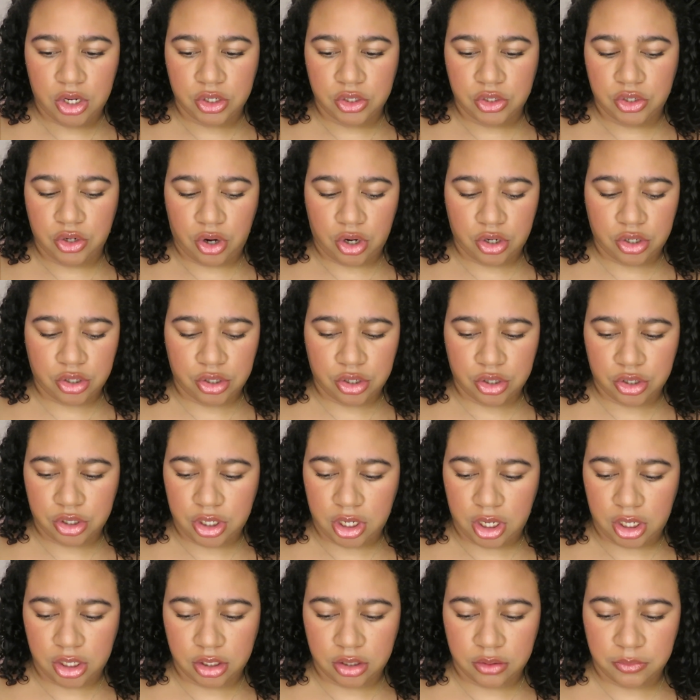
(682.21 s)
darker
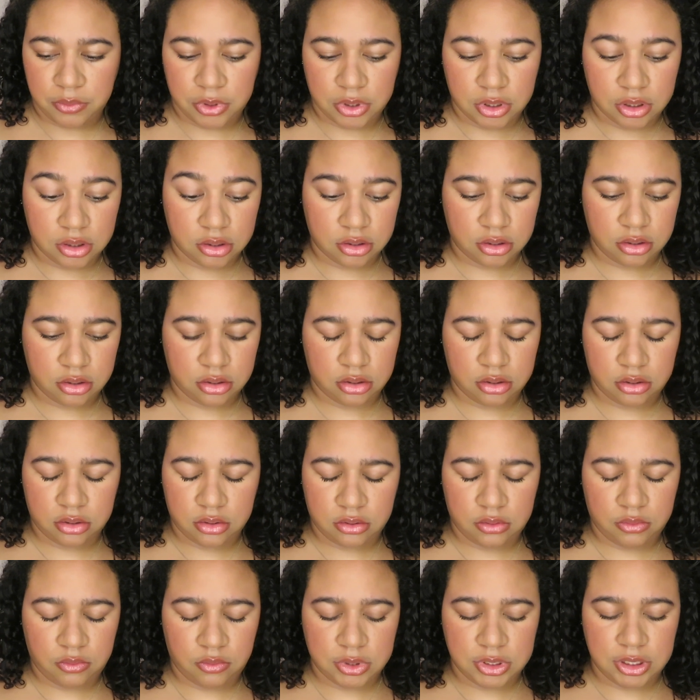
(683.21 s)
color, but
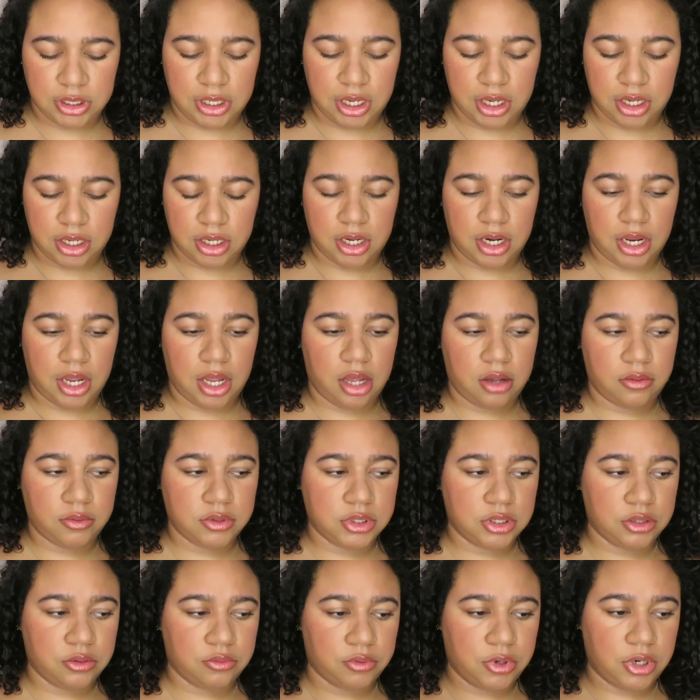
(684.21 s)
once again, I was
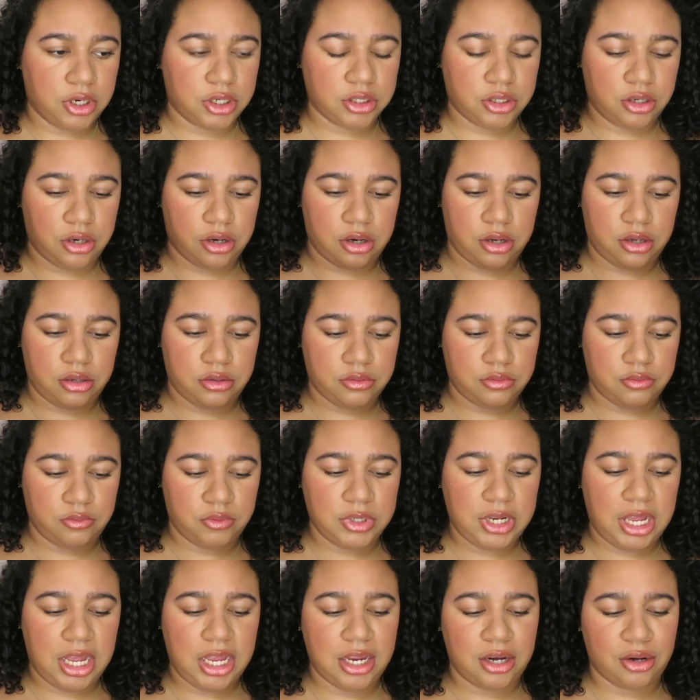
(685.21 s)
in a rush, girl.
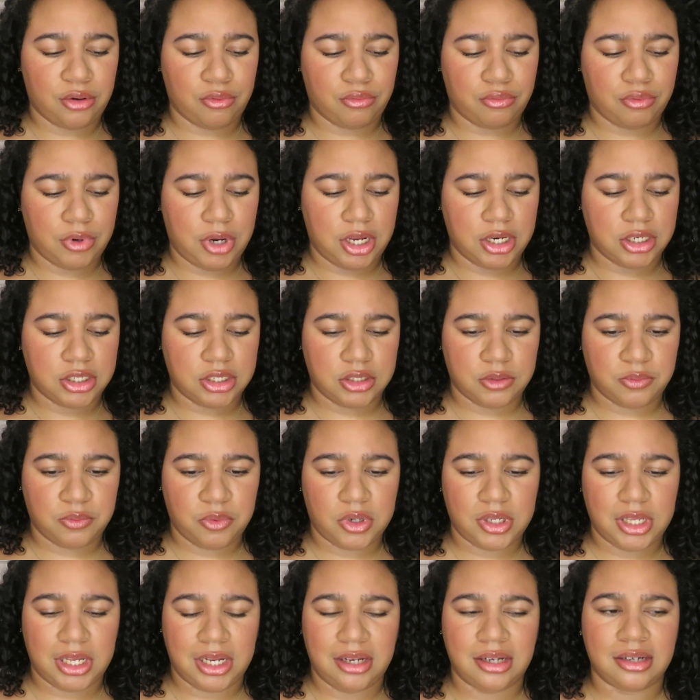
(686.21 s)
Well, not in a rush. It's
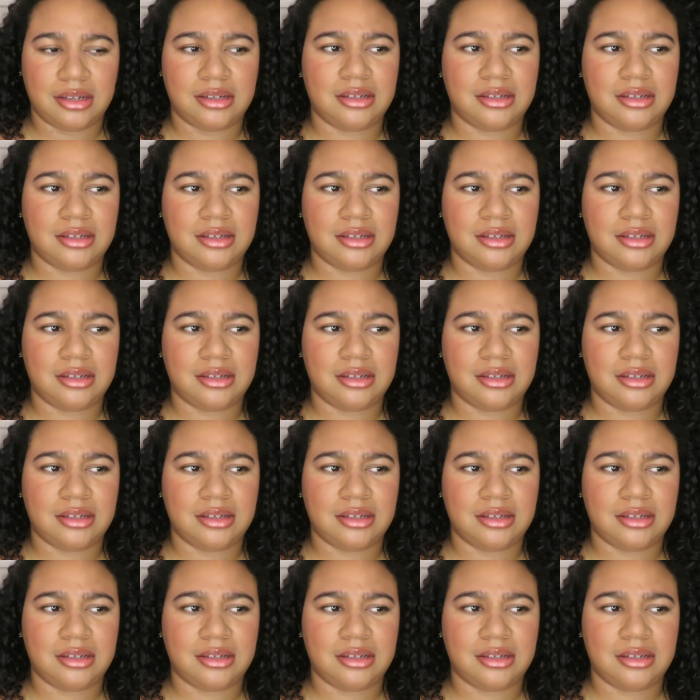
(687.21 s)
more like,